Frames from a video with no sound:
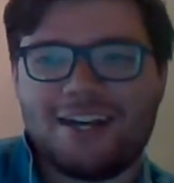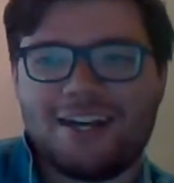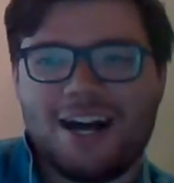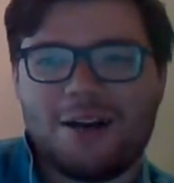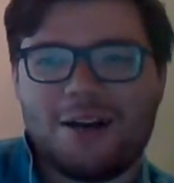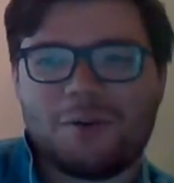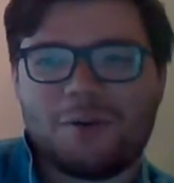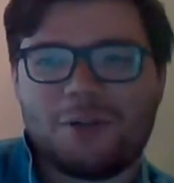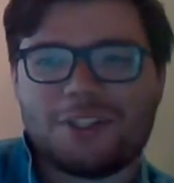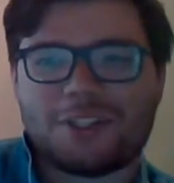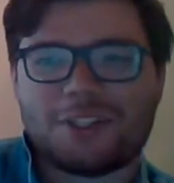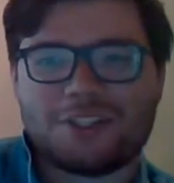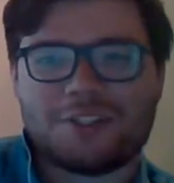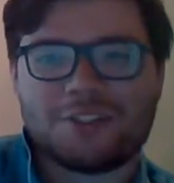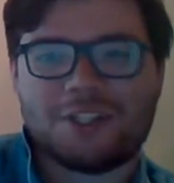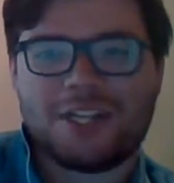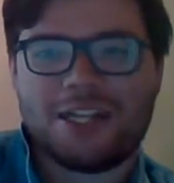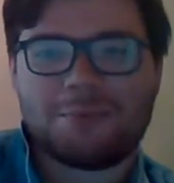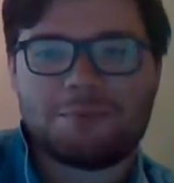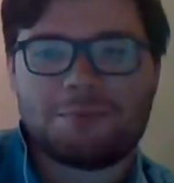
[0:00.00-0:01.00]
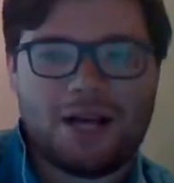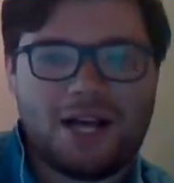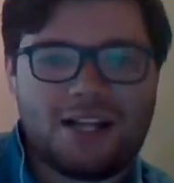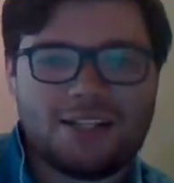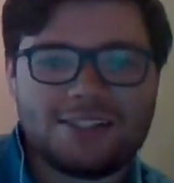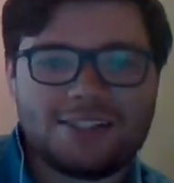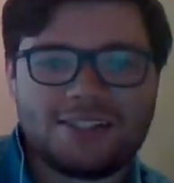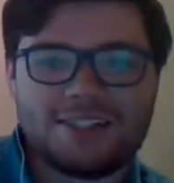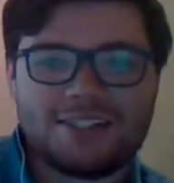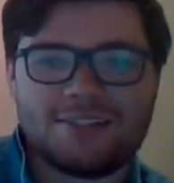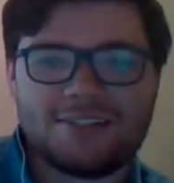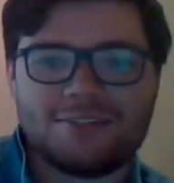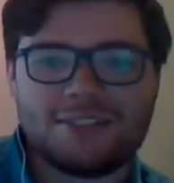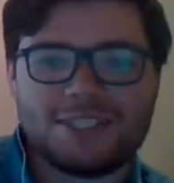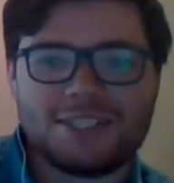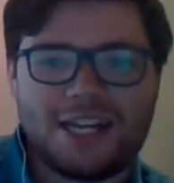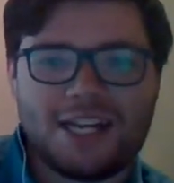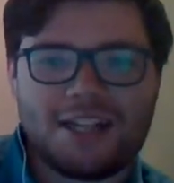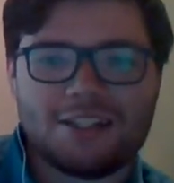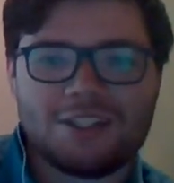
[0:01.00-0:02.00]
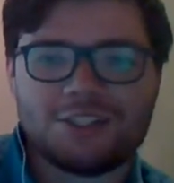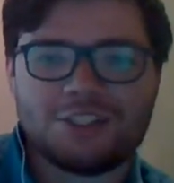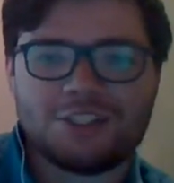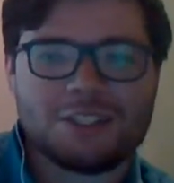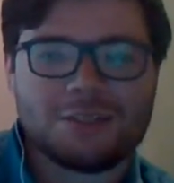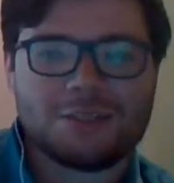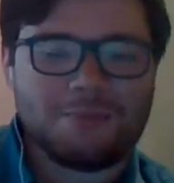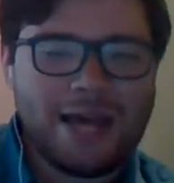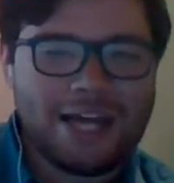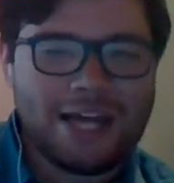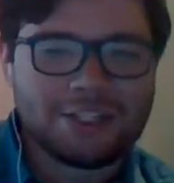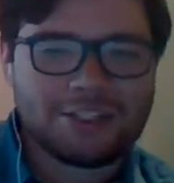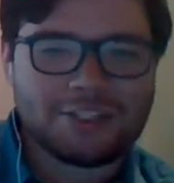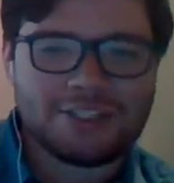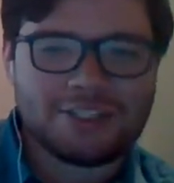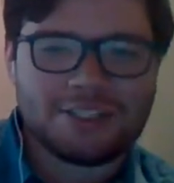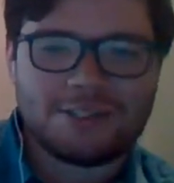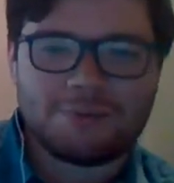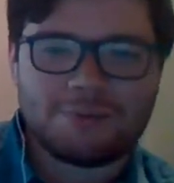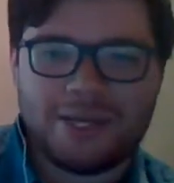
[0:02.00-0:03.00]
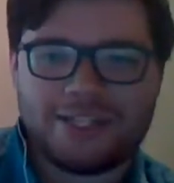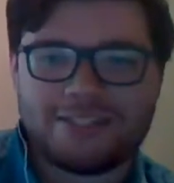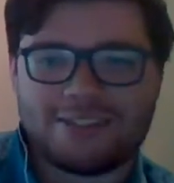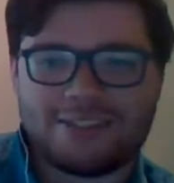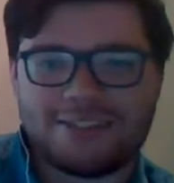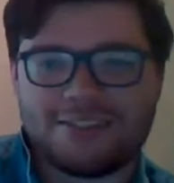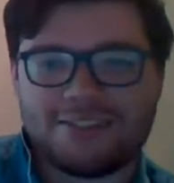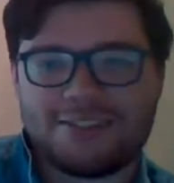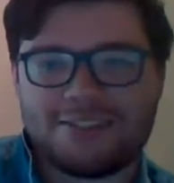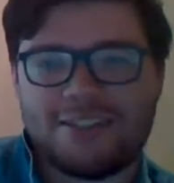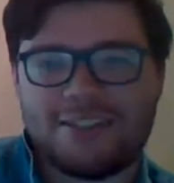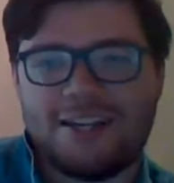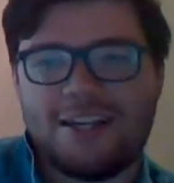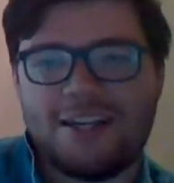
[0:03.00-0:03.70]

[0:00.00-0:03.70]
I want to create positive, intelligent, compassionate spaces.